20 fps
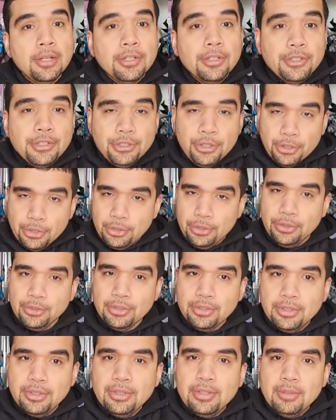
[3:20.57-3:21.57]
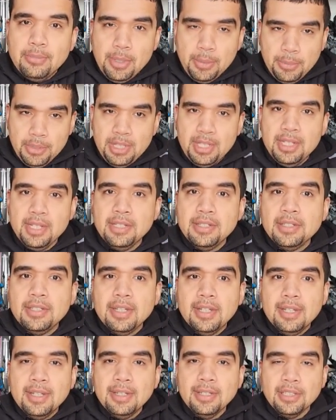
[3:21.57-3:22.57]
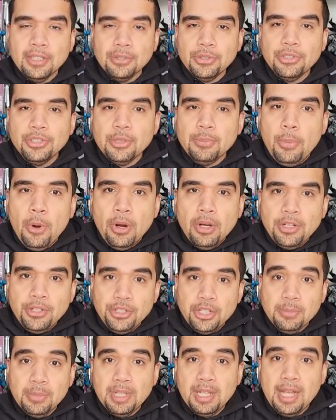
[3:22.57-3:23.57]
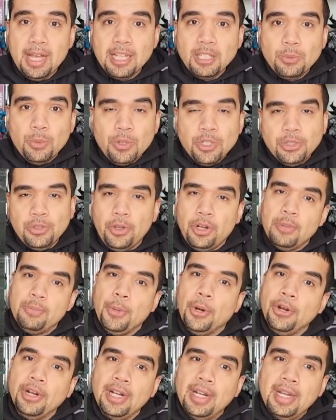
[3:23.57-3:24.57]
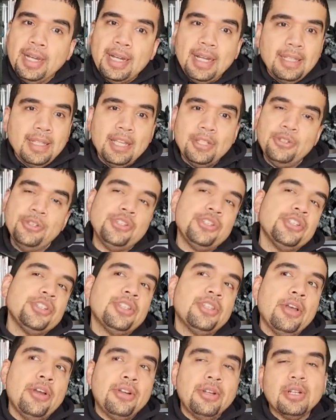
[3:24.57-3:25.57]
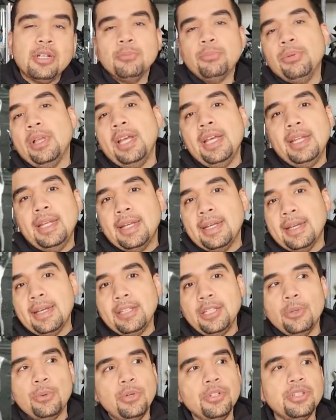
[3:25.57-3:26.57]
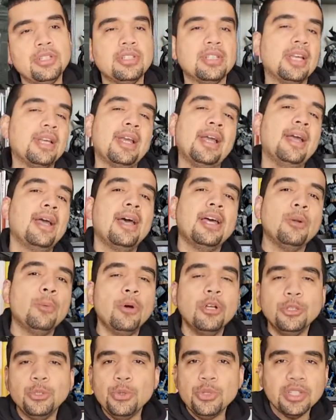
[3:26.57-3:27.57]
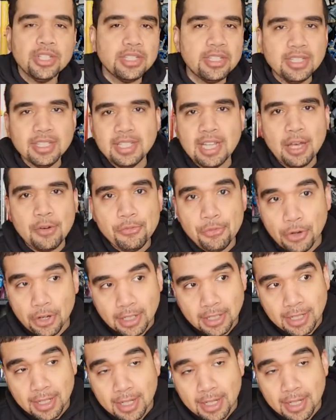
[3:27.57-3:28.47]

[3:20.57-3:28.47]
Circles, remember these? This was the part in gym class where it started burning and then you just started complaining and you were just like, I don't want to do this, it's not fun.